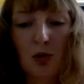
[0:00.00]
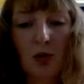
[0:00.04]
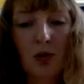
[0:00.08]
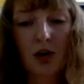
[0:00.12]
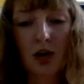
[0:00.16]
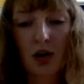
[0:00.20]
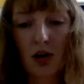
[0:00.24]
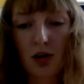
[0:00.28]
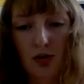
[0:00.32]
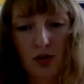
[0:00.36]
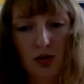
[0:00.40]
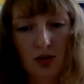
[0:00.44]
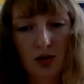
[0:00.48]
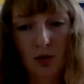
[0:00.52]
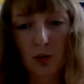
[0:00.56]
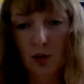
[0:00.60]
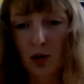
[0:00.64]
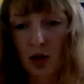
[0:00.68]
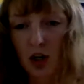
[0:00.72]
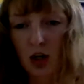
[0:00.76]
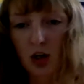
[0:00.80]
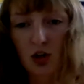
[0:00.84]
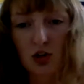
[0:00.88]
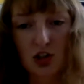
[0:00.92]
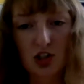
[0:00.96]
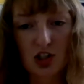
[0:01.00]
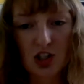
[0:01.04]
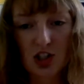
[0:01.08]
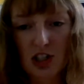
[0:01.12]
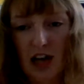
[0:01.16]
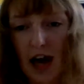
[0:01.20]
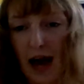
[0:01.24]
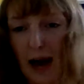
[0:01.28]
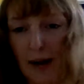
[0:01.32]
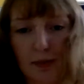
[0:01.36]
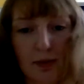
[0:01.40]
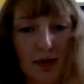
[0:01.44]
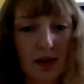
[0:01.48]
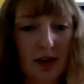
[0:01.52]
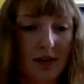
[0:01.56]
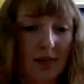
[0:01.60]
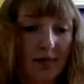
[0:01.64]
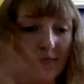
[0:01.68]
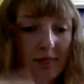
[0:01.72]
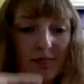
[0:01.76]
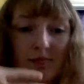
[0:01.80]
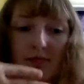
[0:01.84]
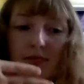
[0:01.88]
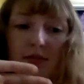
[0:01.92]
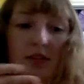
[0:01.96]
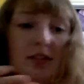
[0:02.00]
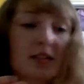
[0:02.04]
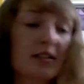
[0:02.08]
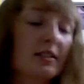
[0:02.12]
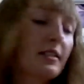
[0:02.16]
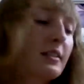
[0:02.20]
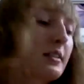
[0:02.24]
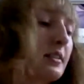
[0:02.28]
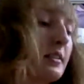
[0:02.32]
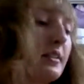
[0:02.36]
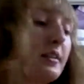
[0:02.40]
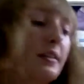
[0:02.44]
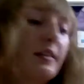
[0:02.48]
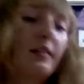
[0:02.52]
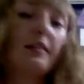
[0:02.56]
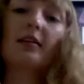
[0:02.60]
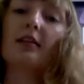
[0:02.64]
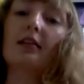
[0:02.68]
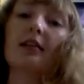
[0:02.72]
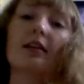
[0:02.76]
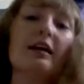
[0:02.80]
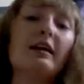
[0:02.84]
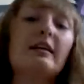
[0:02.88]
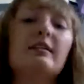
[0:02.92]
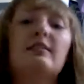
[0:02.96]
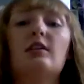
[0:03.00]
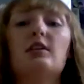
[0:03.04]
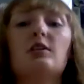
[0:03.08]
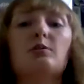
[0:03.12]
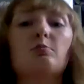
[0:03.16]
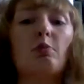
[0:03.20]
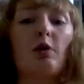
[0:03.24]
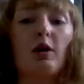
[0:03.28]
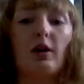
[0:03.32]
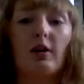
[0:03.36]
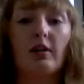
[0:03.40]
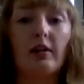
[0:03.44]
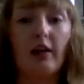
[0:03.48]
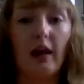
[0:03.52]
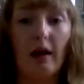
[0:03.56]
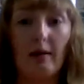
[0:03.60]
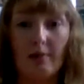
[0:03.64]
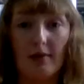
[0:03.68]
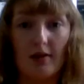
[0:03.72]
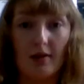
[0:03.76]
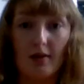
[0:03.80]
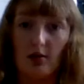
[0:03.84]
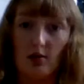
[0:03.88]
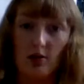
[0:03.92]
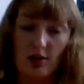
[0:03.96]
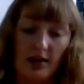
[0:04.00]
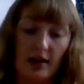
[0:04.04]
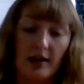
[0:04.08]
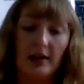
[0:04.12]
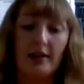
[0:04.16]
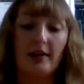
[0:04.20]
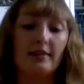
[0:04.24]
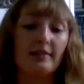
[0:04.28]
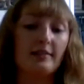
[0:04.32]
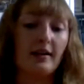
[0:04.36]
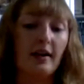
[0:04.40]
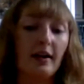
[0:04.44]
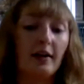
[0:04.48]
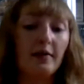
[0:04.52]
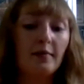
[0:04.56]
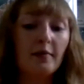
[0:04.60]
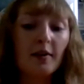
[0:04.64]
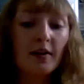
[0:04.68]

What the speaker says: you want to use something, you just tap it. easiest part of the game to understand, I'd say.